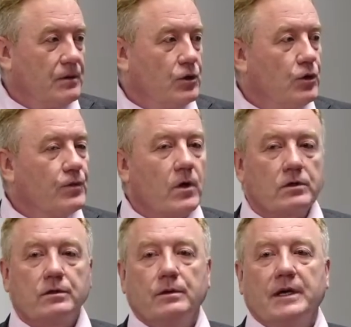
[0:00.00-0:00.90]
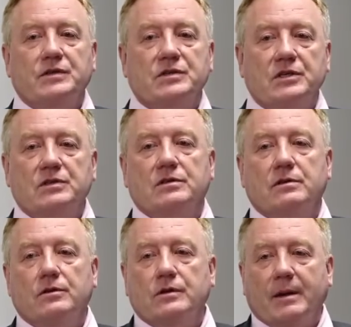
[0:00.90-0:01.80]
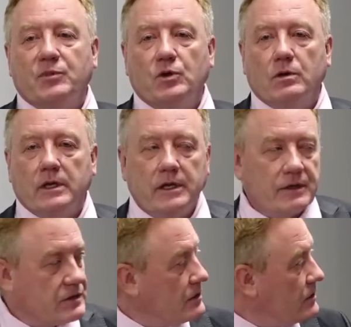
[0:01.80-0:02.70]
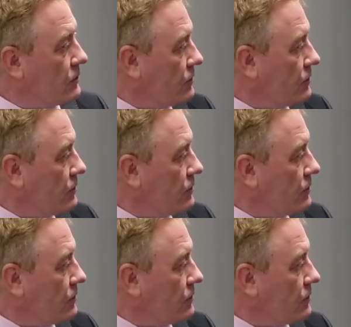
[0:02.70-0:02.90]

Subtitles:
You've got to assist the tribunal in its decision.